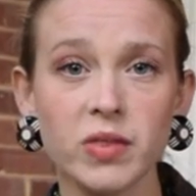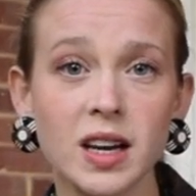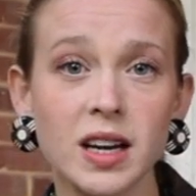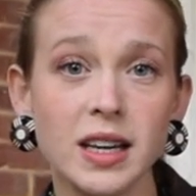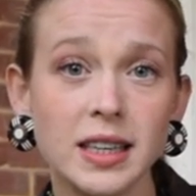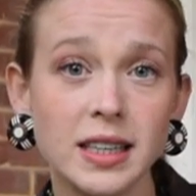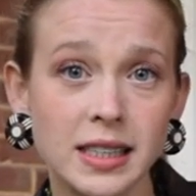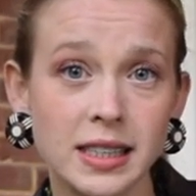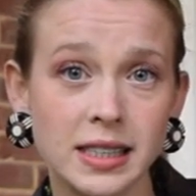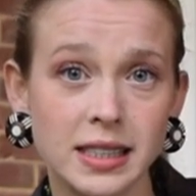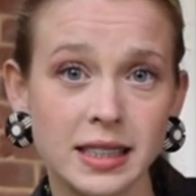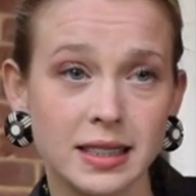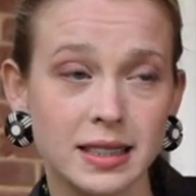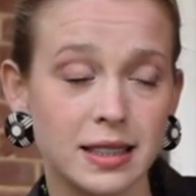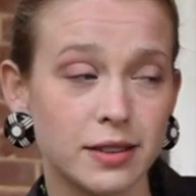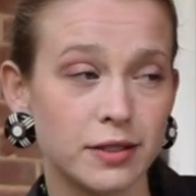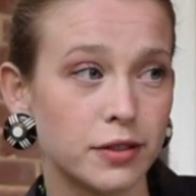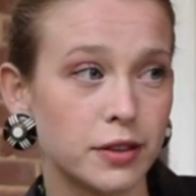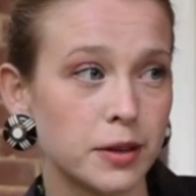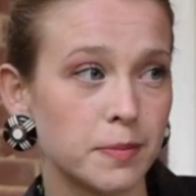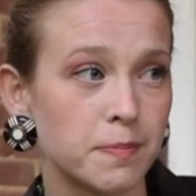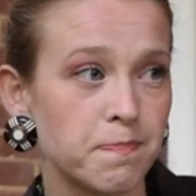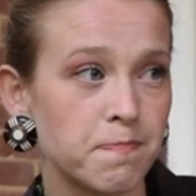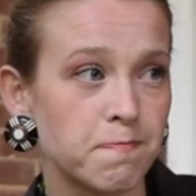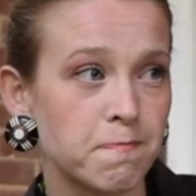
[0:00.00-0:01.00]
Yes,
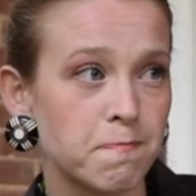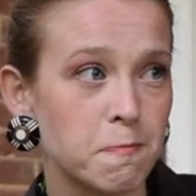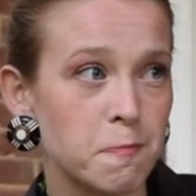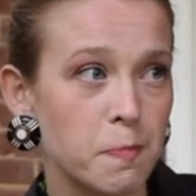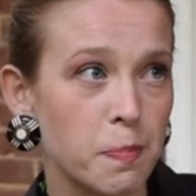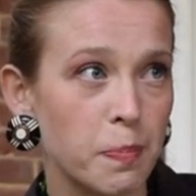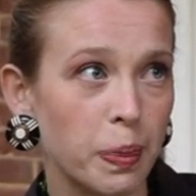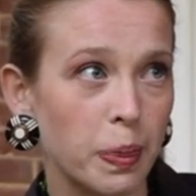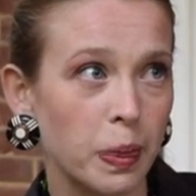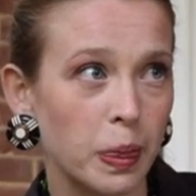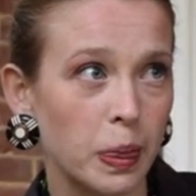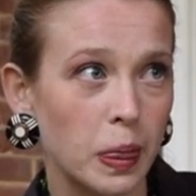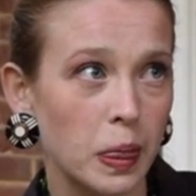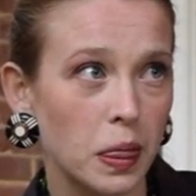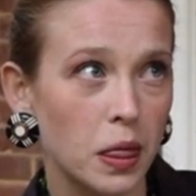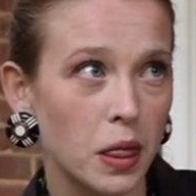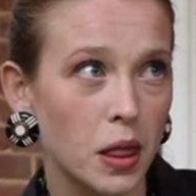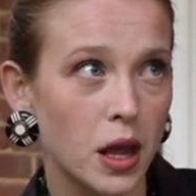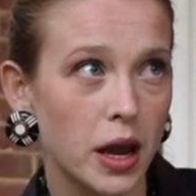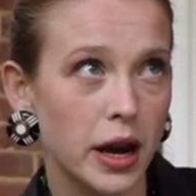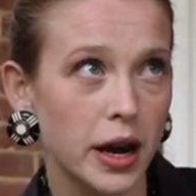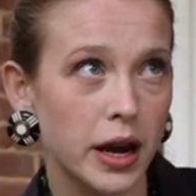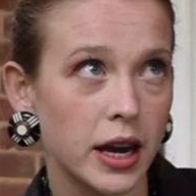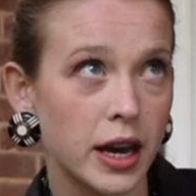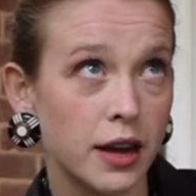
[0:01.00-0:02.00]

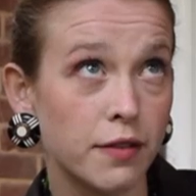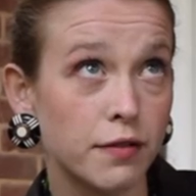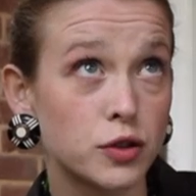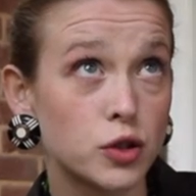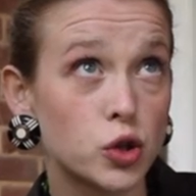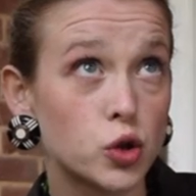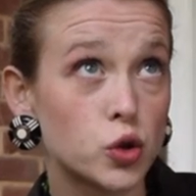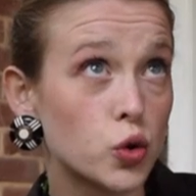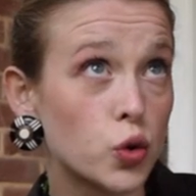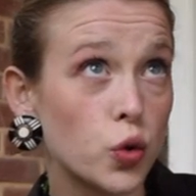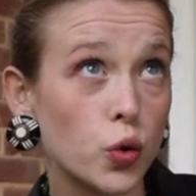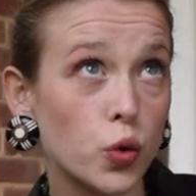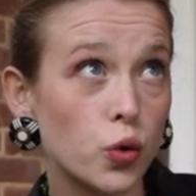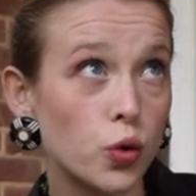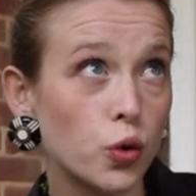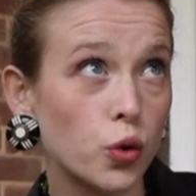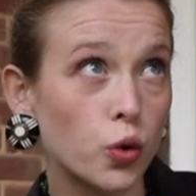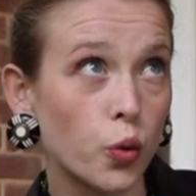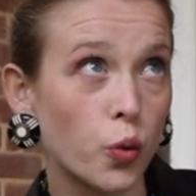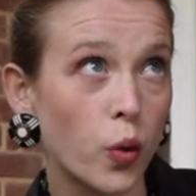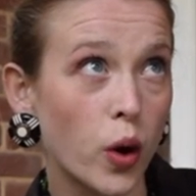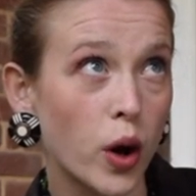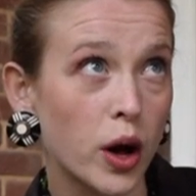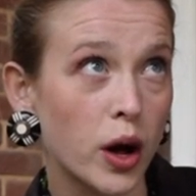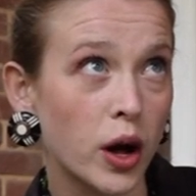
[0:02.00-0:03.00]
if school
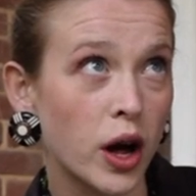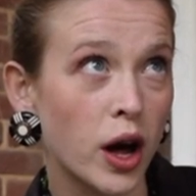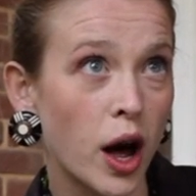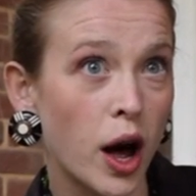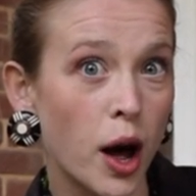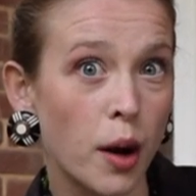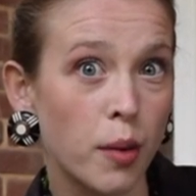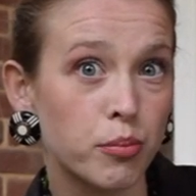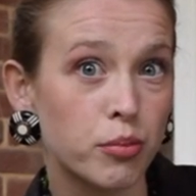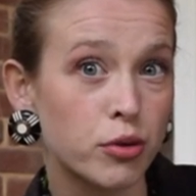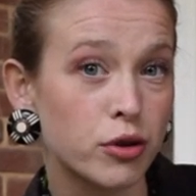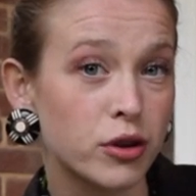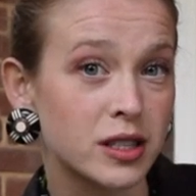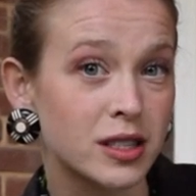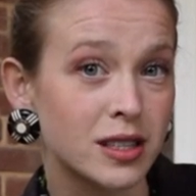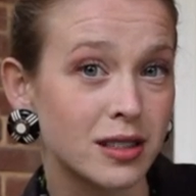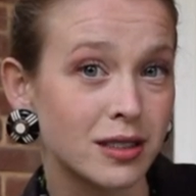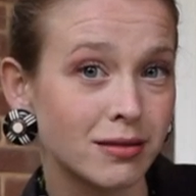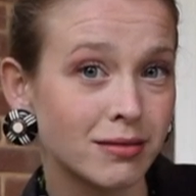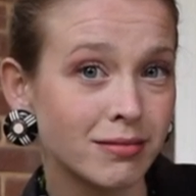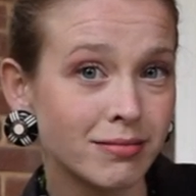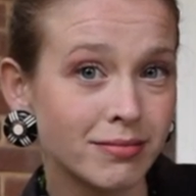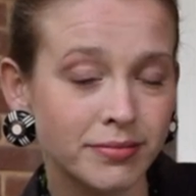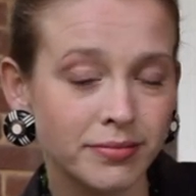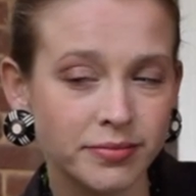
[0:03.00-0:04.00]
were a
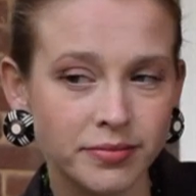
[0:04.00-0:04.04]
prison,